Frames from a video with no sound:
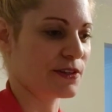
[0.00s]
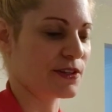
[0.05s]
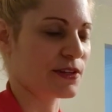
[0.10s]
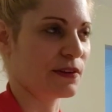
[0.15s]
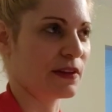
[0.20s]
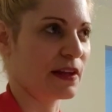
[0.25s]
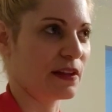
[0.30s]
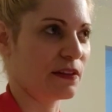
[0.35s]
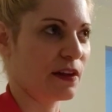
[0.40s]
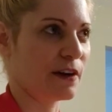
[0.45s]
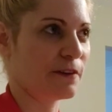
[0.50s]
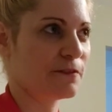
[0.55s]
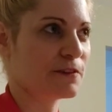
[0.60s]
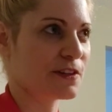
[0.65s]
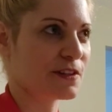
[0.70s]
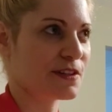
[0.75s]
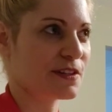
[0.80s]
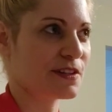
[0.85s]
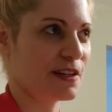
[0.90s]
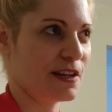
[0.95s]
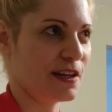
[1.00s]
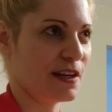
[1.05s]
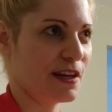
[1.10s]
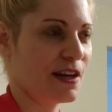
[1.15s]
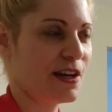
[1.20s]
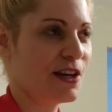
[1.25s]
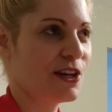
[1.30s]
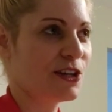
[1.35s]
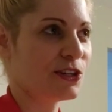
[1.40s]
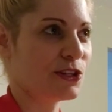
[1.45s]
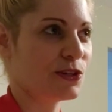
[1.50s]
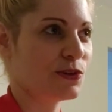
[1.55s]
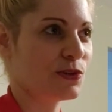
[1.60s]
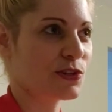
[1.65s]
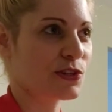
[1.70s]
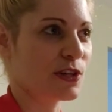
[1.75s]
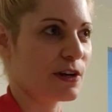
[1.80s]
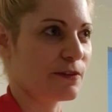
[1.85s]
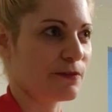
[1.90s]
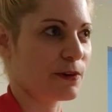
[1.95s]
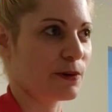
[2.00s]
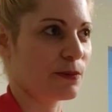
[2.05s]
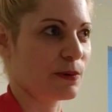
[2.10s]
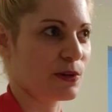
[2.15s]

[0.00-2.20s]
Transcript: so they love to see you suffer,